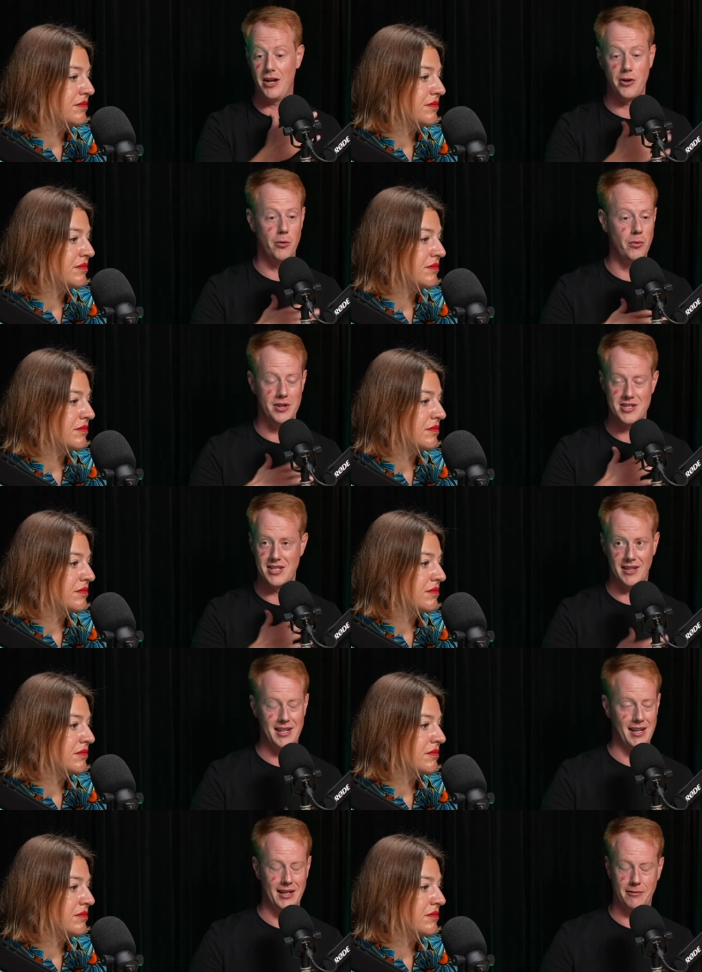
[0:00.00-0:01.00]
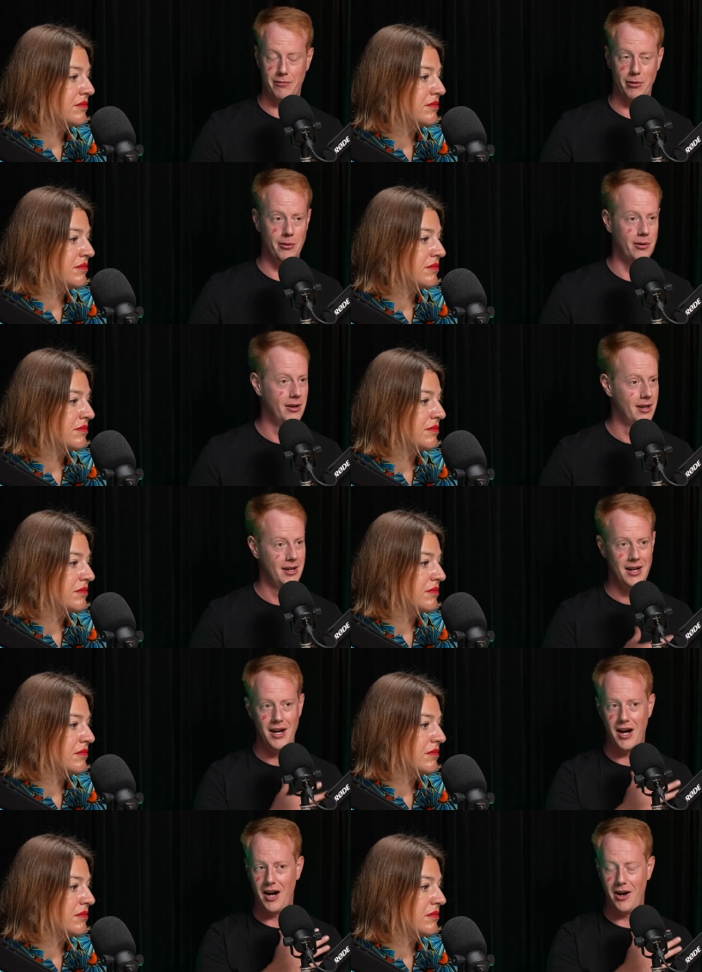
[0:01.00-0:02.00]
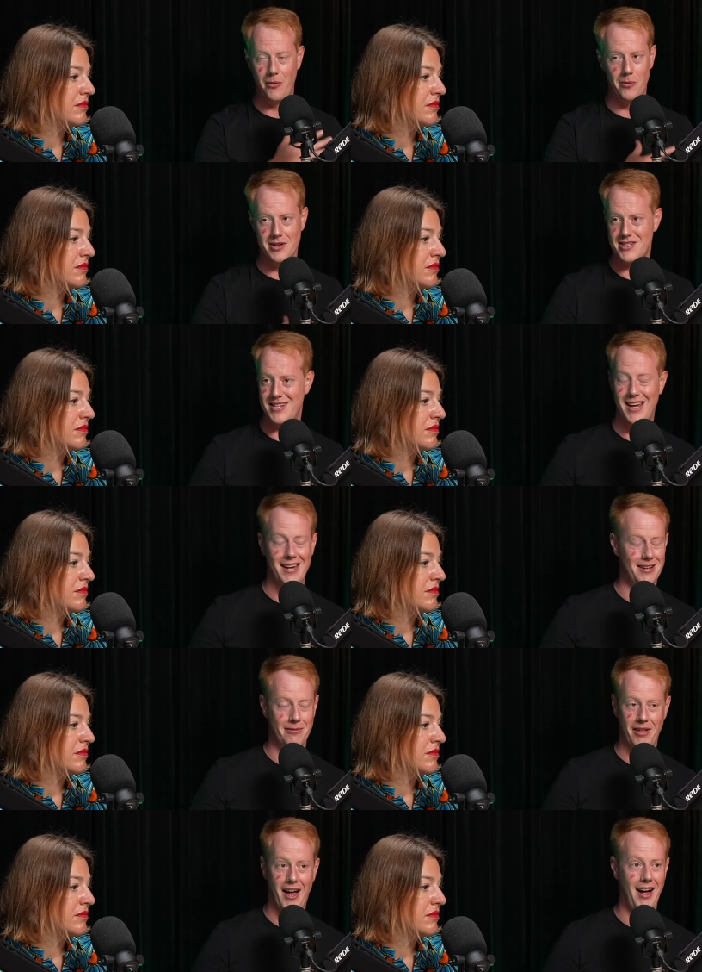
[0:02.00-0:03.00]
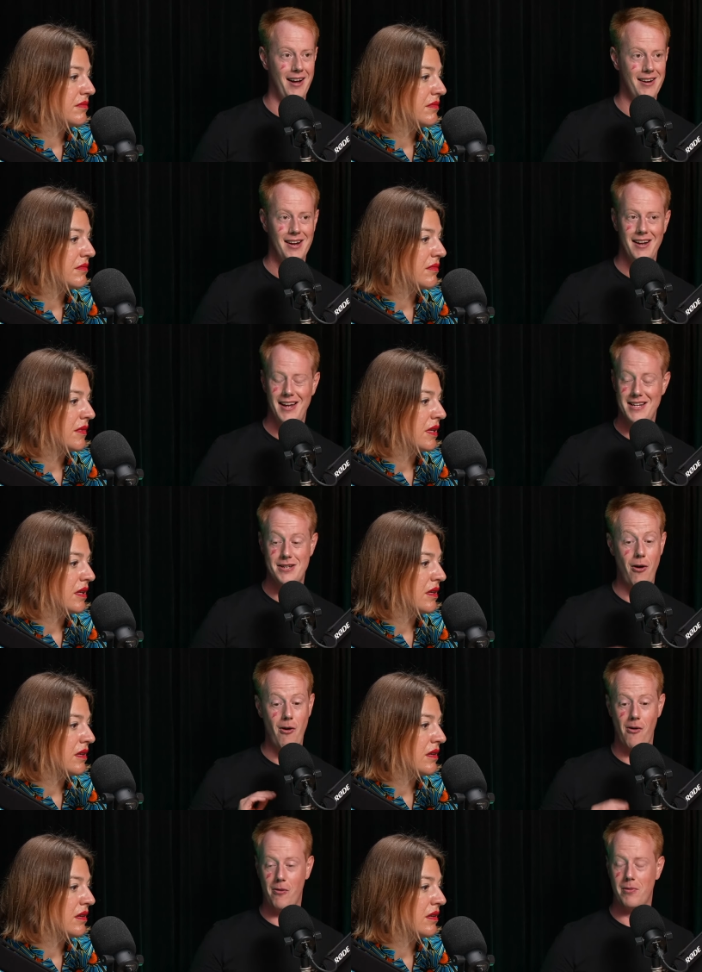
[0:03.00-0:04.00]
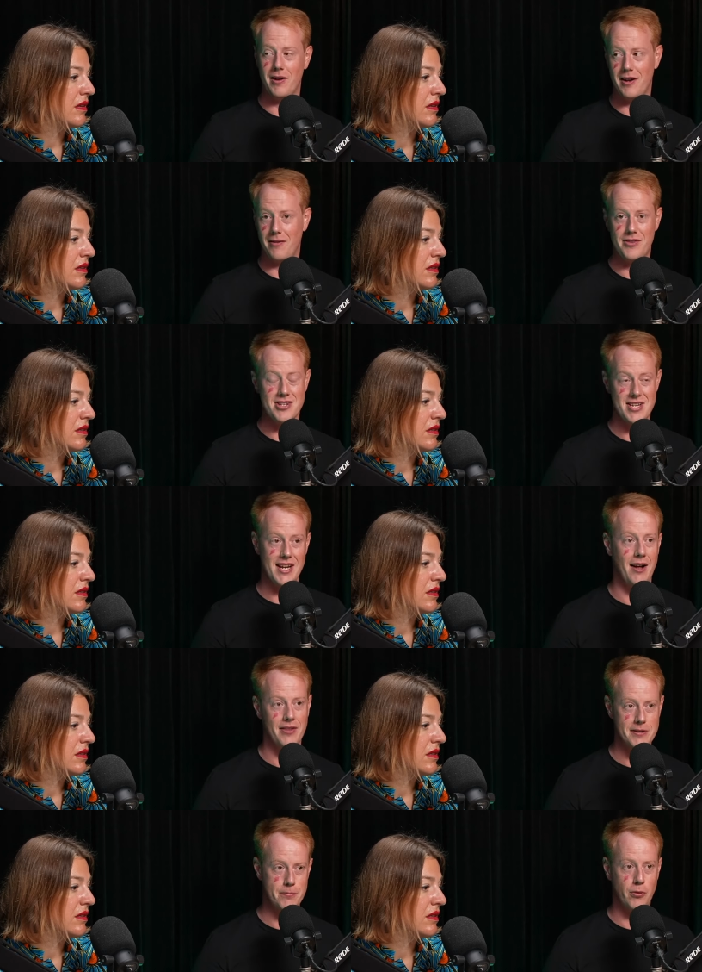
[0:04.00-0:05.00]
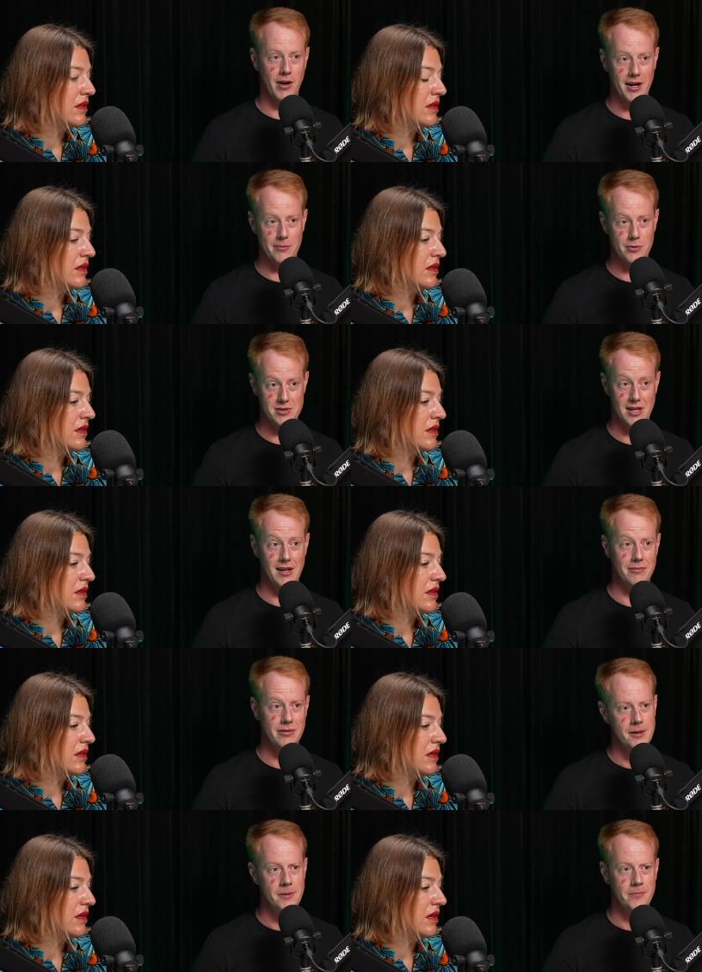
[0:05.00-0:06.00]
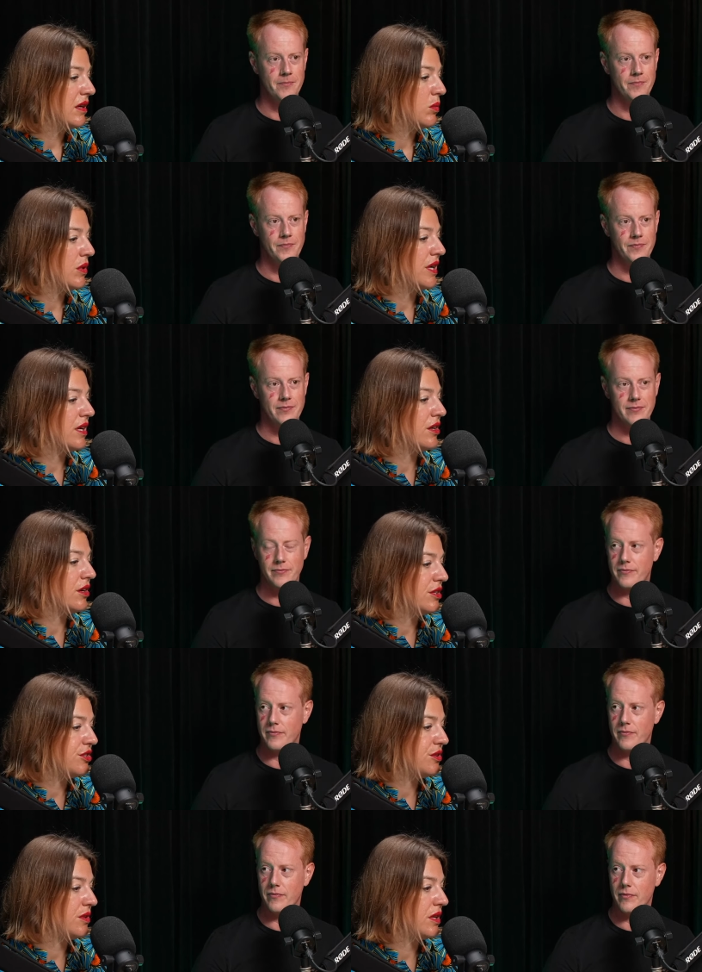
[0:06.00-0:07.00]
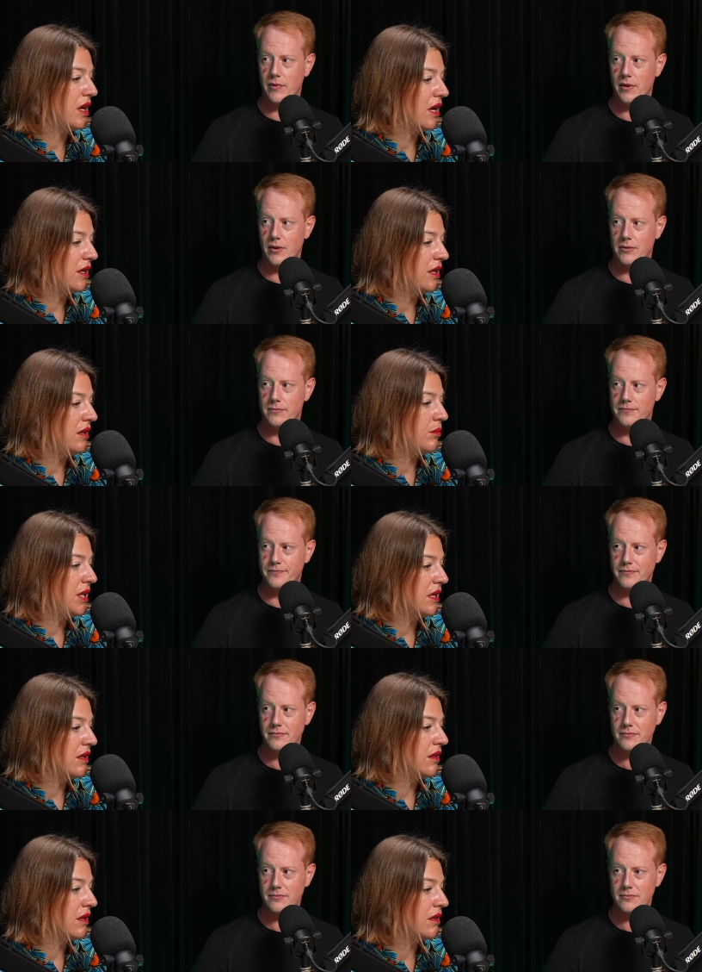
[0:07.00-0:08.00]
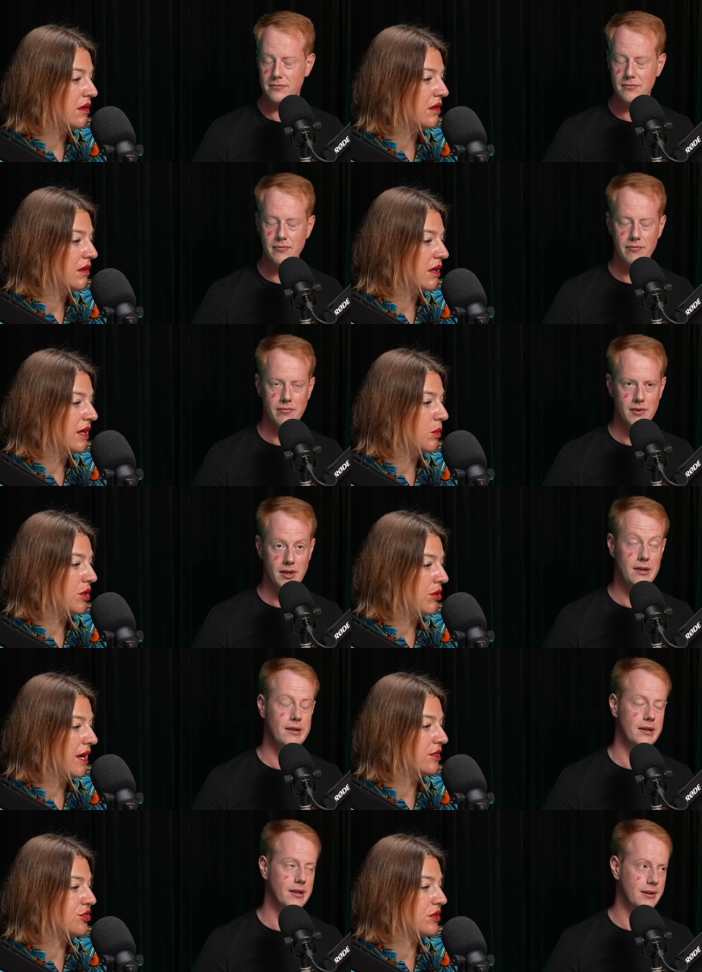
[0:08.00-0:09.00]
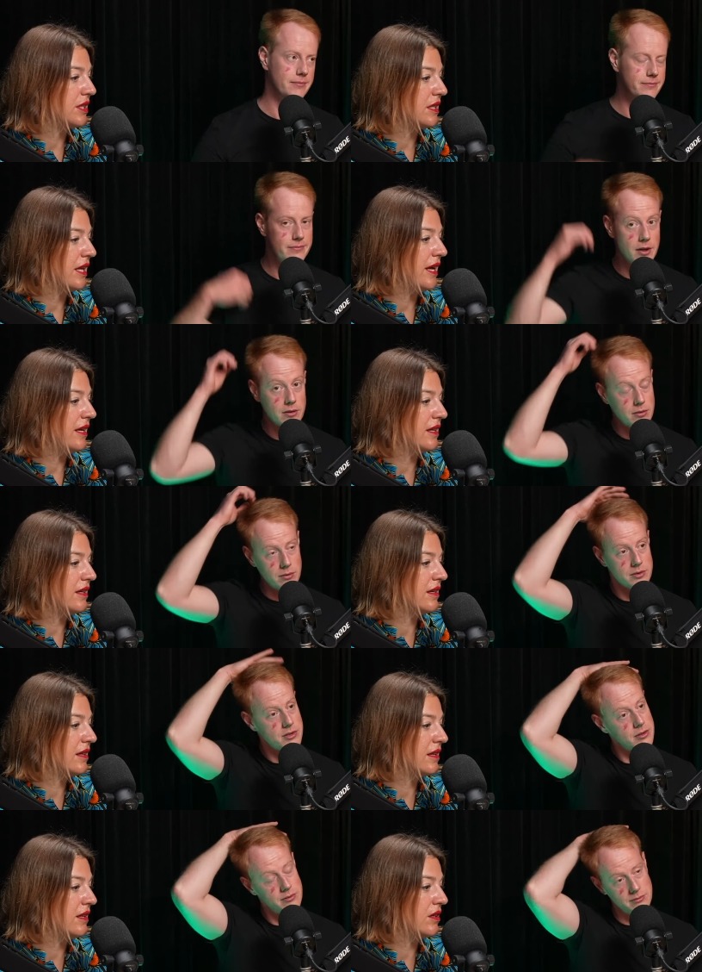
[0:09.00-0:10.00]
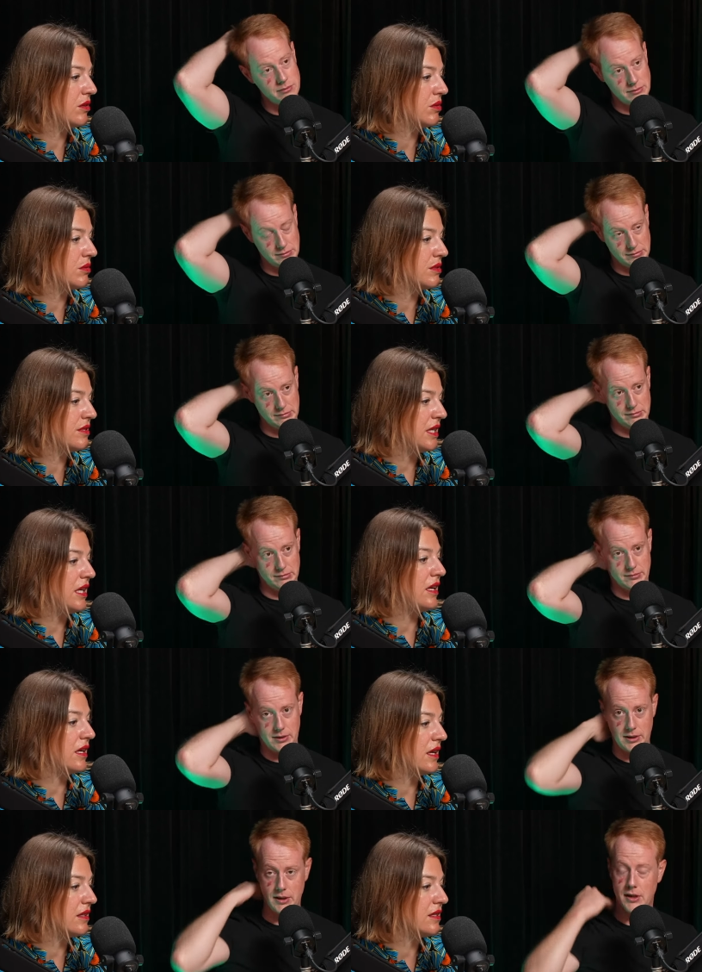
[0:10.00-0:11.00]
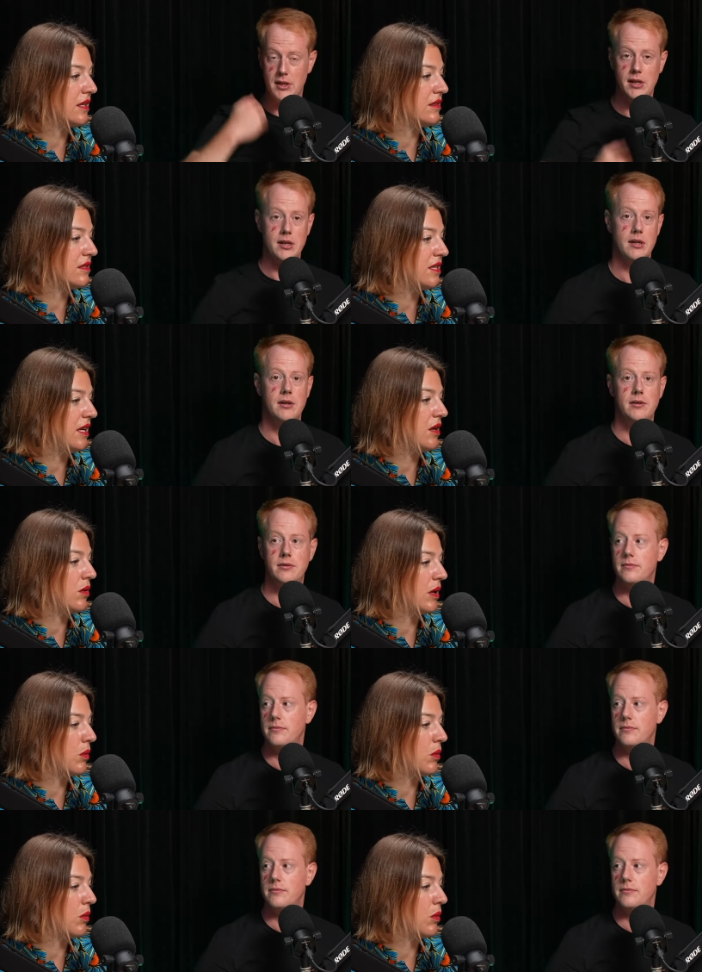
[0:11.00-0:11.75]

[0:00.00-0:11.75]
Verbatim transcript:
Speaker 1: don't want to see the killing floor. Mm. I don't want to see any of that. It's horrible enough to see how these poor animals live.
Speaker 2: Wow. It would encourage you to not eat meat, I think, like when you're yeah, actually like, you know, seeing it and seeing like